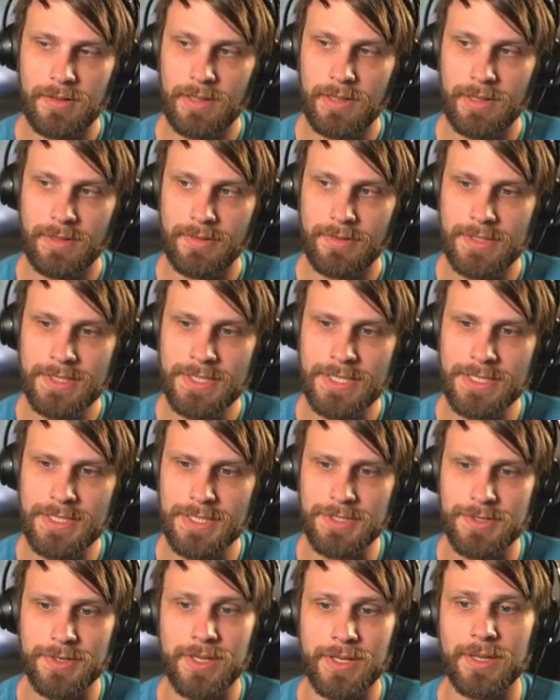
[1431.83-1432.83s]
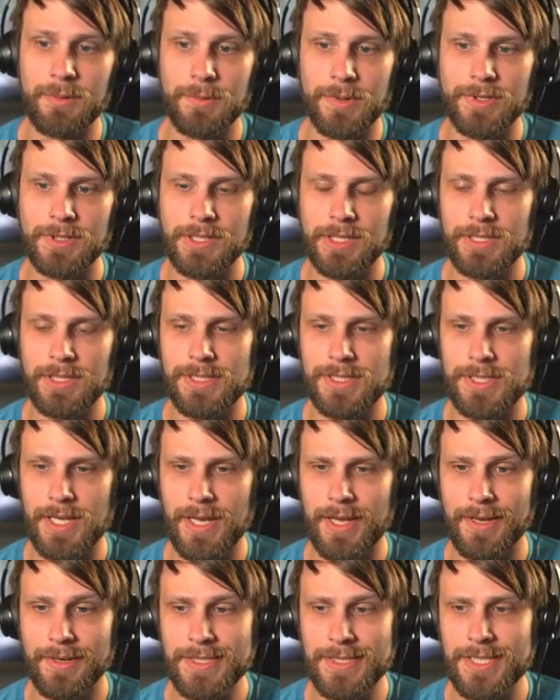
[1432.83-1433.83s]
this is a tricky one because
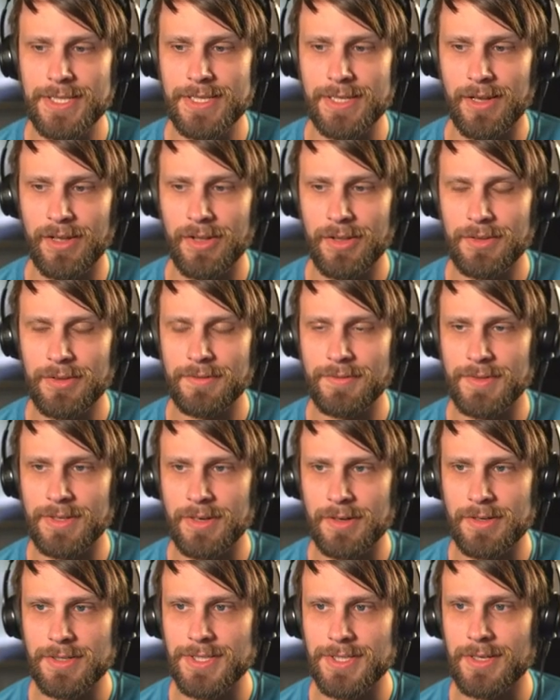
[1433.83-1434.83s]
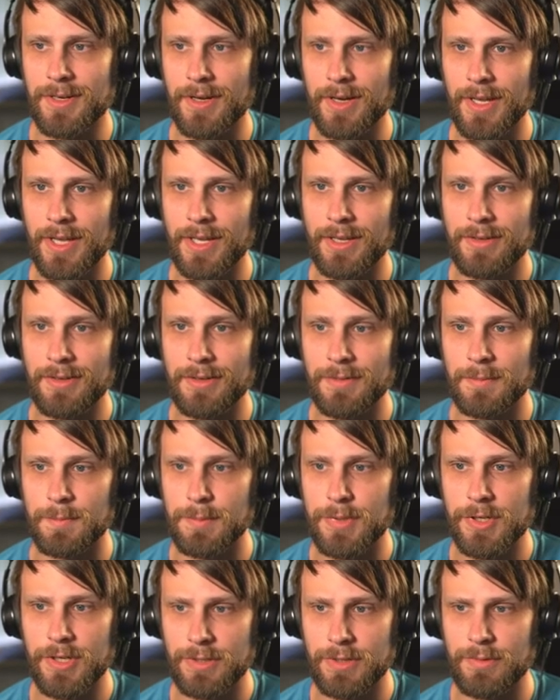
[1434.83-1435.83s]
honestly, all of the cards in our hand are
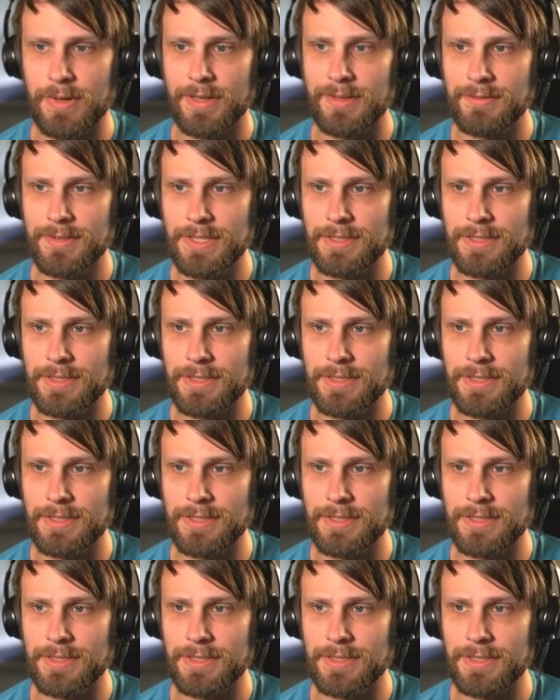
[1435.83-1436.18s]
pretty relevant.